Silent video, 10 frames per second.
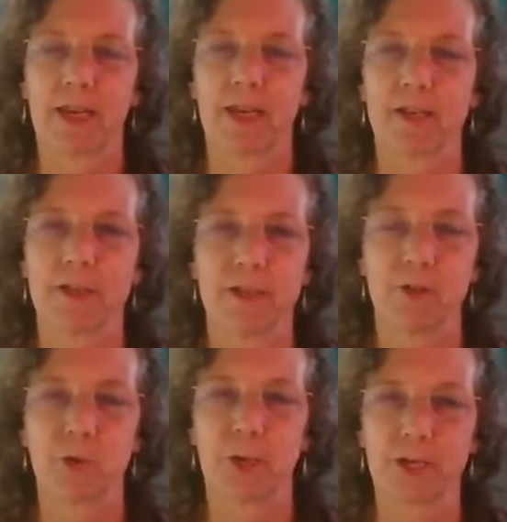and
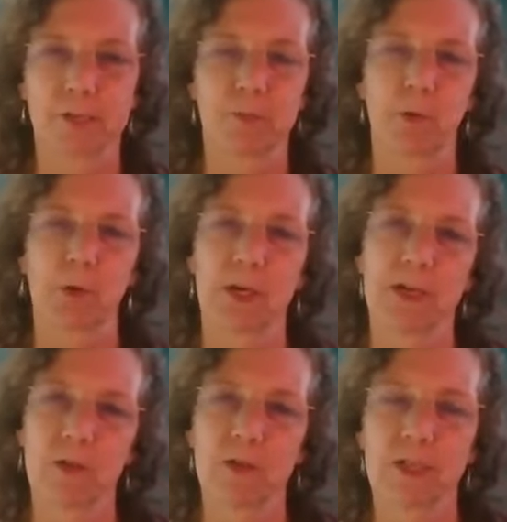enjoy
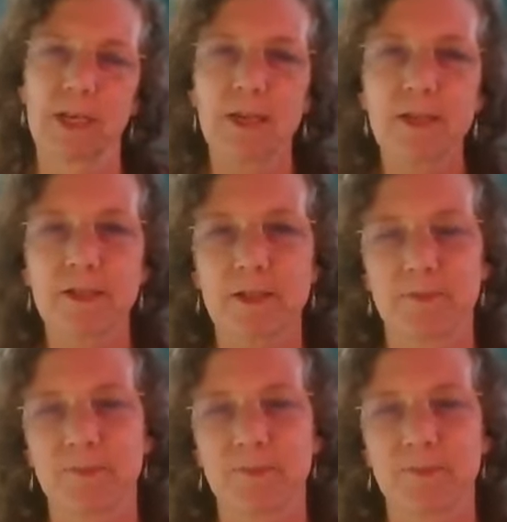exploring using it,